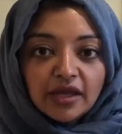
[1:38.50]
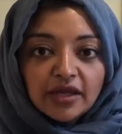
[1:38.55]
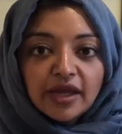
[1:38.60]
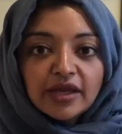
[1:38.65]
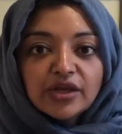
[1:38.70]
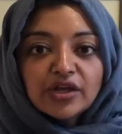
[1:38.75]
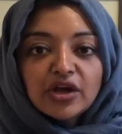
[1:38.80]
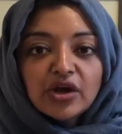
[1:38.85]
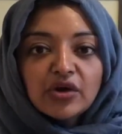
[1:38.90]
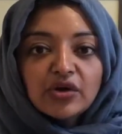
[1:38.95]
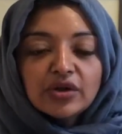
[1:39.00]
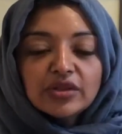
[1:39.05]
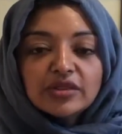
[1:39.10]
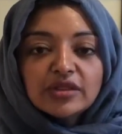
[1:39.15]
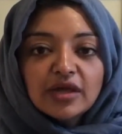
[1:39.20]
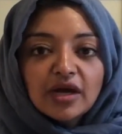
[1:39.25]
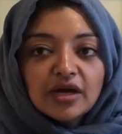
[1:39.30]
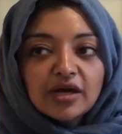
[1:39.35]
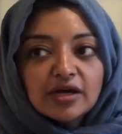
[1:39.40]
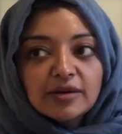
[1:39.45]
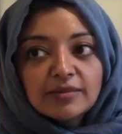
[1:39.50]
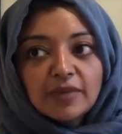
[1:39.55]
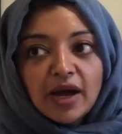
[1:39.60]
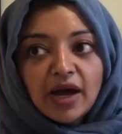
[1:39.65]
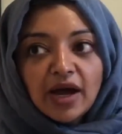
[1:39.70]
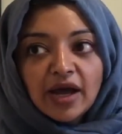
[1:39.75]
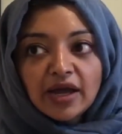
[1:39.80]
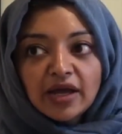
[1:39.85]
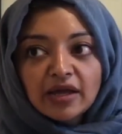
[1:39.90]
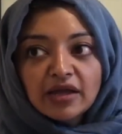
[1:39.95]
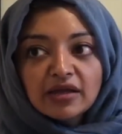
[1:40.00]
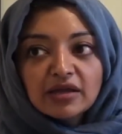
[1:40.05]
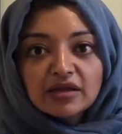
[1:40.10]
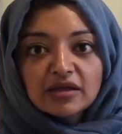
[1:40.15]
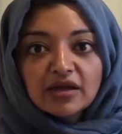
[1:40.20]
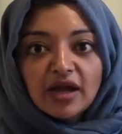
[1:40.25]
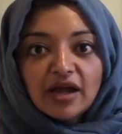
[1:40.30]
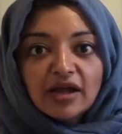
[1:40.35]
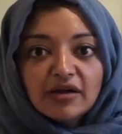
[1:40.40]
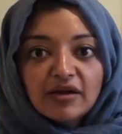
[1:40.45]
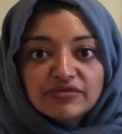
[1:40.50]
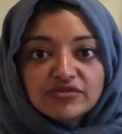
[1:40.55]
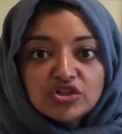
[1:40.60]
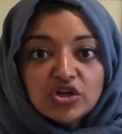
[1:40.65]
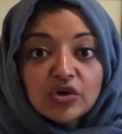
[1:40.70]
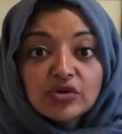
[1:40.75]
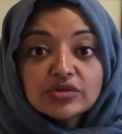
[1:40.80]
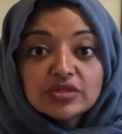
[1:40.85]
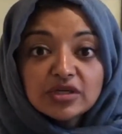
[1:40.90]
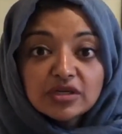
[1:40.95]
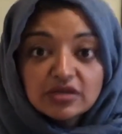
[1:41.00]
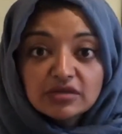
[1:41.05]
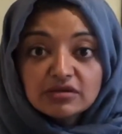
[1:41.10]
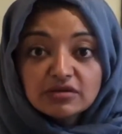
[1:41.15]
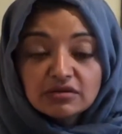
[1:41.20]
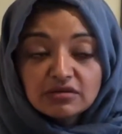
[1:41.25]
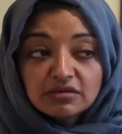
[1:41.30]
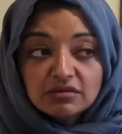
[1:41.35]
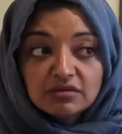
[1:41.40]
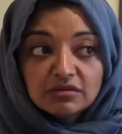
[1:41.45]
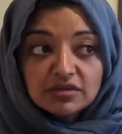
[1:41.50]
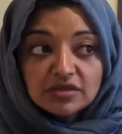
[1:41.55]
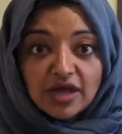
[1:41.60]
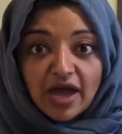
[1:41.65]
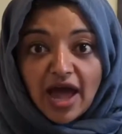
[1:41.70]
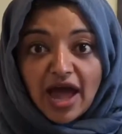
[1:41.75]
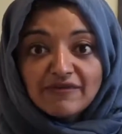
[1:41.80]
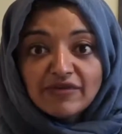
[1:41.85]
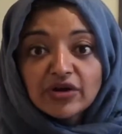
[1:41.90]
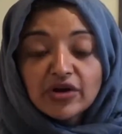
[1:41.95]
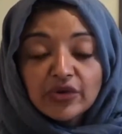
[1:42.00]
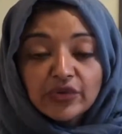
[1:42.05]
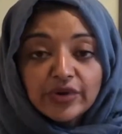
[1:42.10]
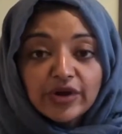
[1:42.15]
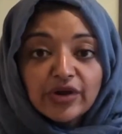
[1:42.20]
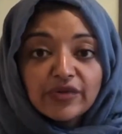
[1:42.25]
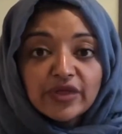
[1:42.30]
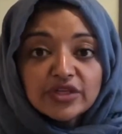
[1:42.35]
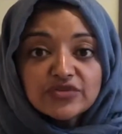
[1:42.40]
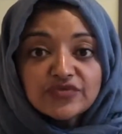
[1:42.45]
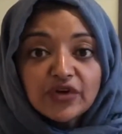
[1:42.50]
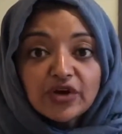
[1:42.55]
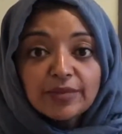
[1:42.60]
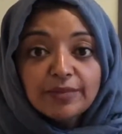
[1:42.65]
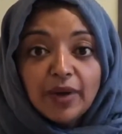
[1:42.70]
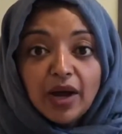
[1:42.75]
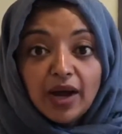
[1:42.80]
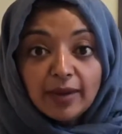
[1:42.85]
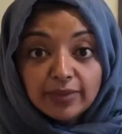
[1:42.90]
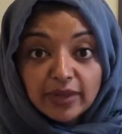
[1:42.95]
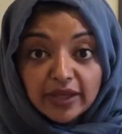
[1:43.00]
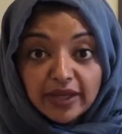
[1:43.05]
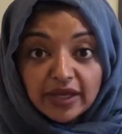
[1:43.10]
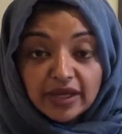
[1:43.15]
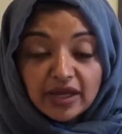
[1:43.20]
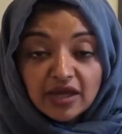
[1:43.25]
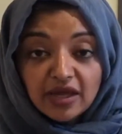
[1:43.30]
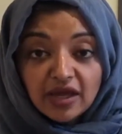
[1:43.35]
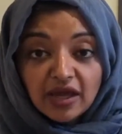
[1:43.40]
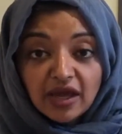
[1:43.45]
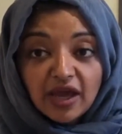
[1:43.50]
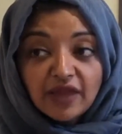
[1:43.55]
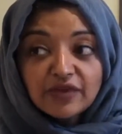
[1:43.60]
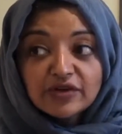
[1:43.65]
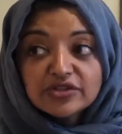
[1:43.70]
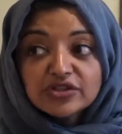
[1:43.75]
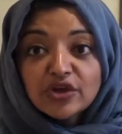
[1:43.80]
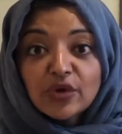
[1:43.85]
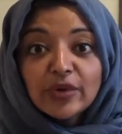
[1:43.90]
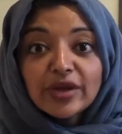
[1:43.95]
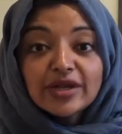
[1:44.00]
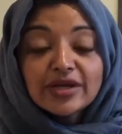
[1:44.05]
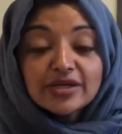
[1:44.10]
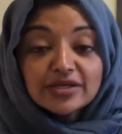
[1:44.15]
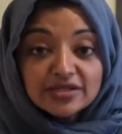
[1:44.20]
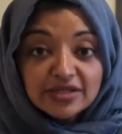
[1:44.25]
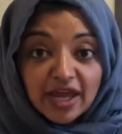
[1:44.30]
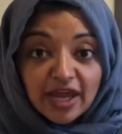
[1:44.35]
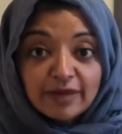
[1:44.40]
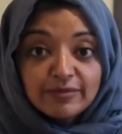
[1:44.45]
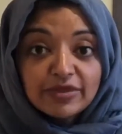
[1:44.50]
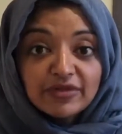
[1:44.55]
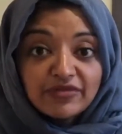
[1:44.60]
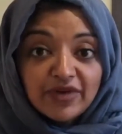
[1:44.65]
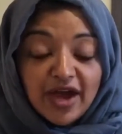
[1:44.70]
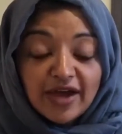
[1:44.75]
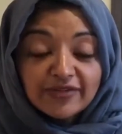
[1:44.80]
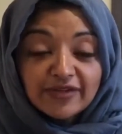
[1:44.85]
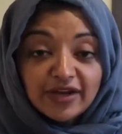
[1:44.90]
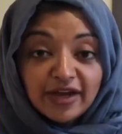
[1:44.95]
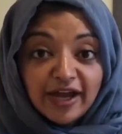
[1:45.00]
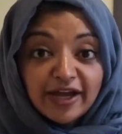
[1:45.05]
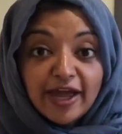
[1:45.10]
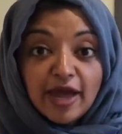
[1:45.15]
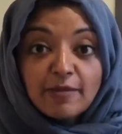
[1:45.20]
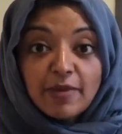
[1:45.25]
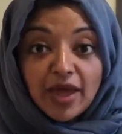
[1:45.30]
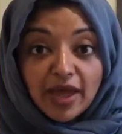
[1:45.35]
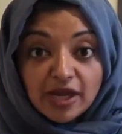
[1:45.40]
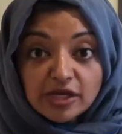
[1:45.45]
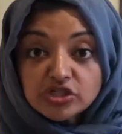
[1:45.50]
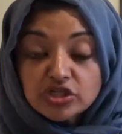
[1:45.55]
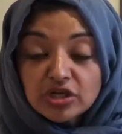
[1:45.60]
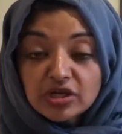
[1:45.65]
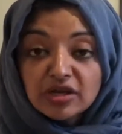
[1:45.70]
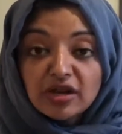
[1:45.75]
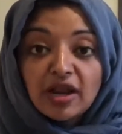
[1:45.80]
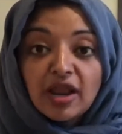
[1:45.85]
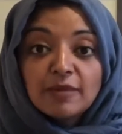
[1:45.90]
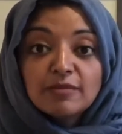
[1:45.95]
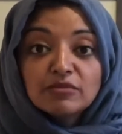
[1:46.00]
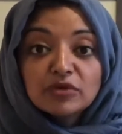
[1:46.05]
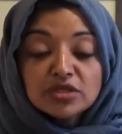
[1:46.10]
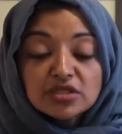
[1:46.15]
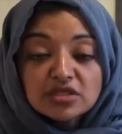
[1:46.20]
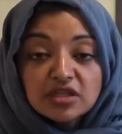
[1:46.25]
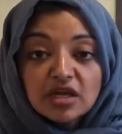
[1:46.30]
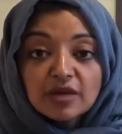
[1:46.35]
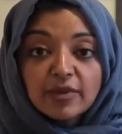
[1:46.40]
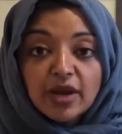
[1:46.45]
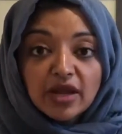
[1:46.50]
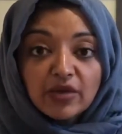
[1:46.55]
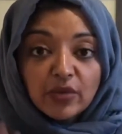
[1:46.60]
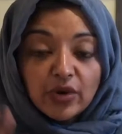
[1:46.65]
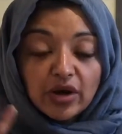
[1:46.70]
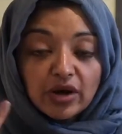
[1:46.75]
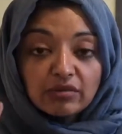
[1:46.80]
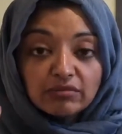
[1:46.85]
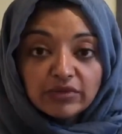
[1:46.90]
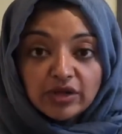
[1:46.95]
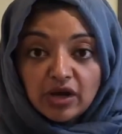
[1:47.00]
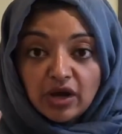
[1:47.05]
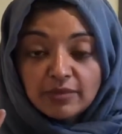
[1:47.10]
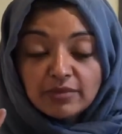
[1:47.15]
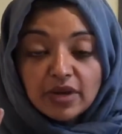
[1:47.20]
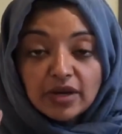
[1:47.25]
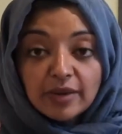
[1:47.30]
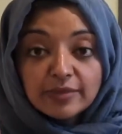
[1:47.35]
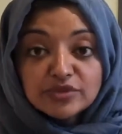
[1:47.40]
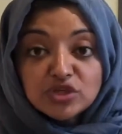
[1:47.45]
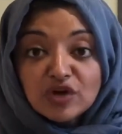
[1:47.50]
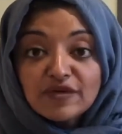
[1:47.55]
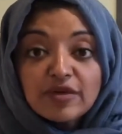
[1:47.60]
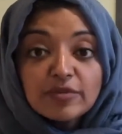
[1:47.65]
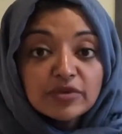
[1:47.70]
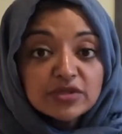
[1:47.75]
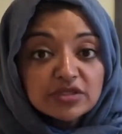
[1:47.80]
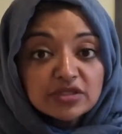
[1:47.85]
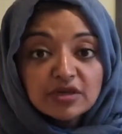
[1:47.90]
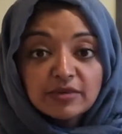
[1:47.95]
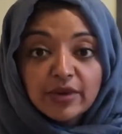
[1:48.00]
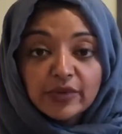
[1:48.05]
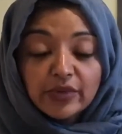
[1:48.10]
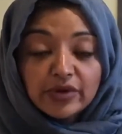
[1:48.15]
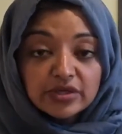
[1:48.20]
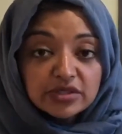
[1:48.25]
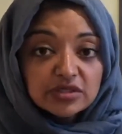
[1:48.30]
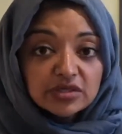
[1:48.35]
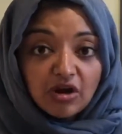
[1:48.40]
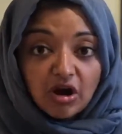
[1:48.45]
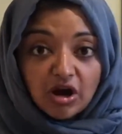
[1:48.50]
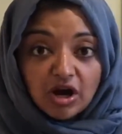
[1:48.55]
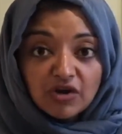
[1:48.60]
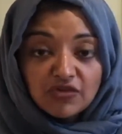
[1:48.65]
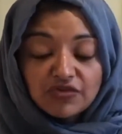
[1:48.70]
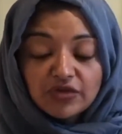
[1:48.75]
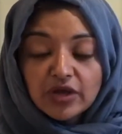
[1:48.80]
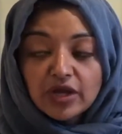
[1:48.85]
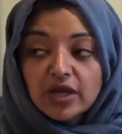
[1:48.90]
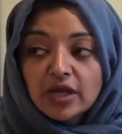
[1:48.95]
Yeah, you know, I have chosen to have a career that's very public. And there's no way to escape the fact that I am Asian and I'm Muslim and I wear, you know, I'm an observant Muslim, I wear a scarf.